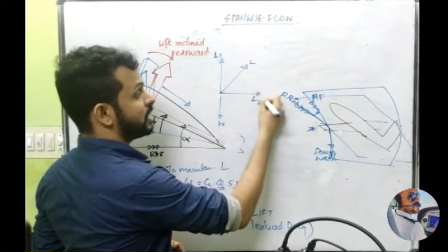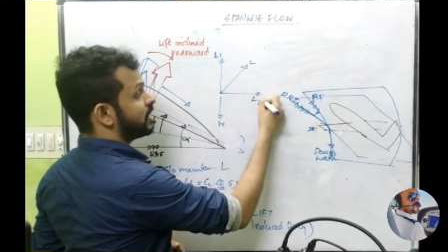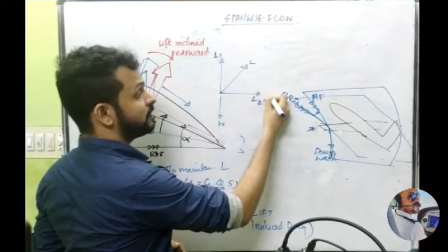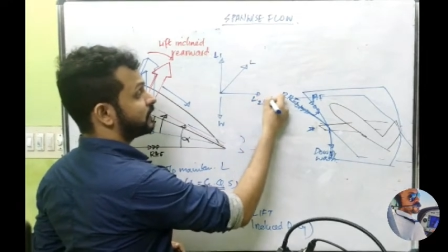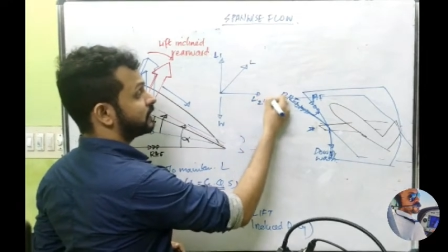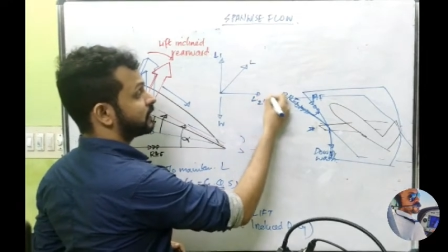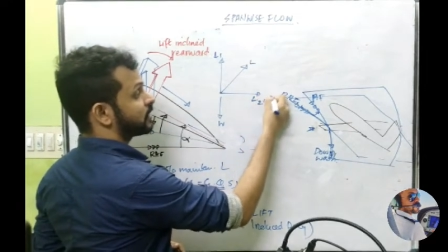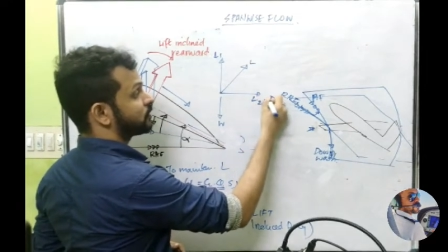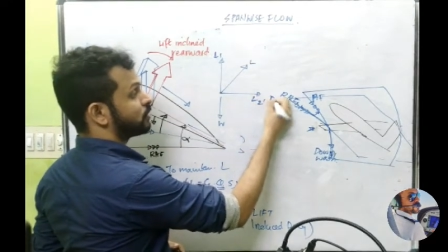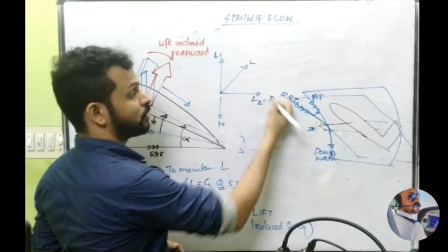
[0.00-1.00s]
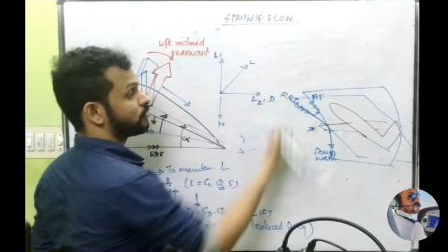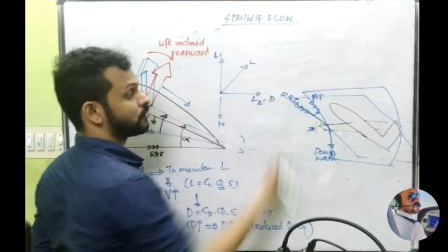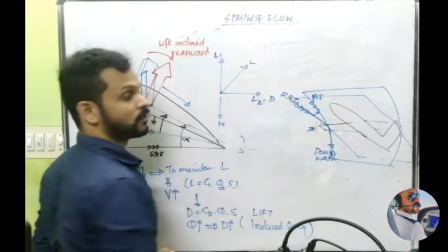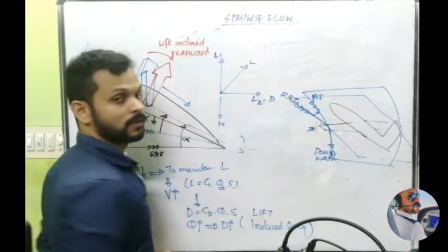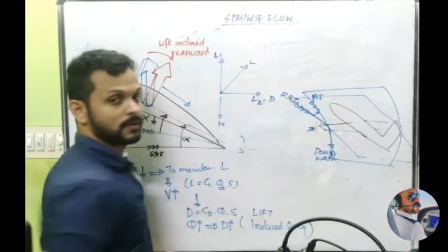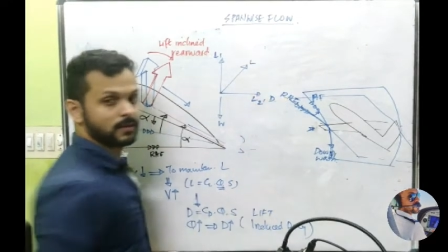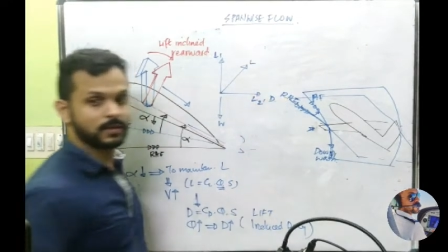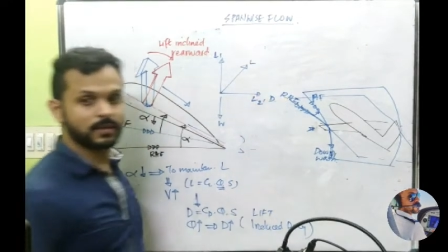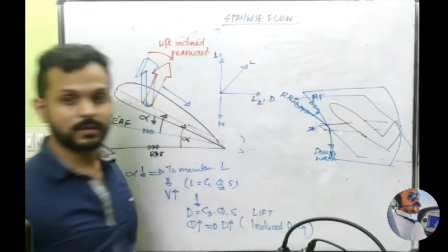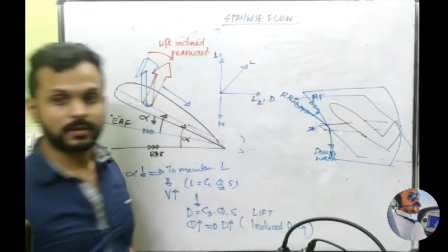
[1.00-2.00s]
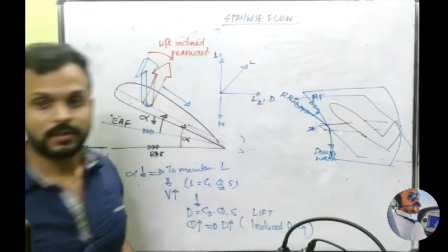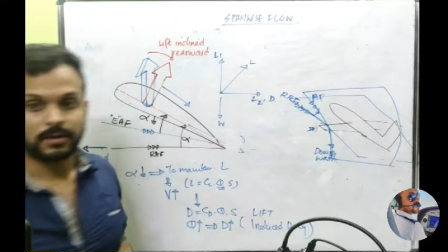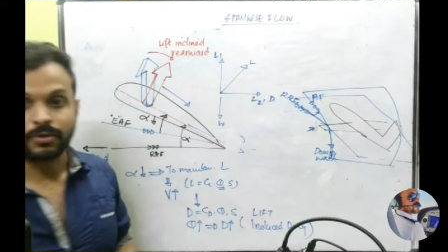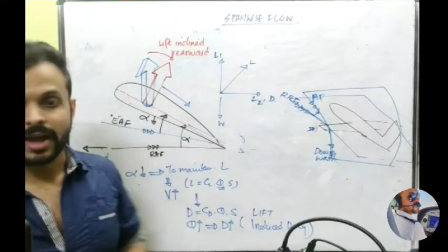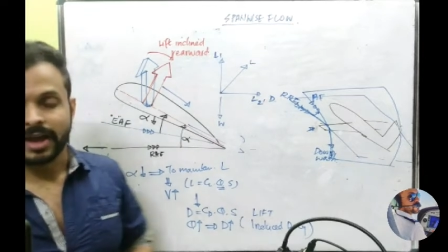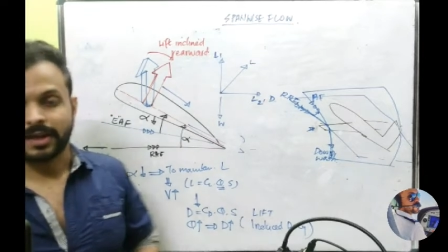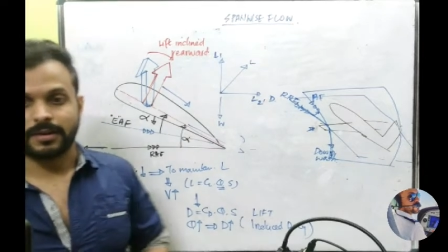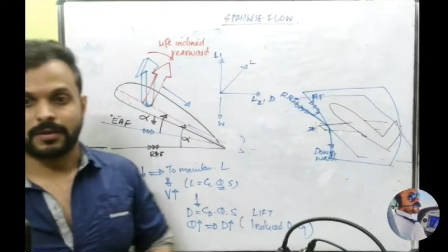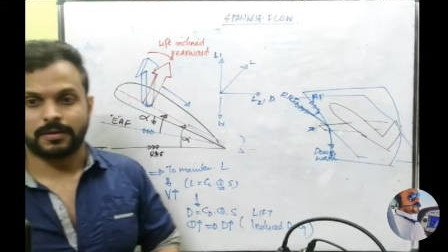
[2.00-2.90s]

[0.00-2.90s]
in the direction of drag.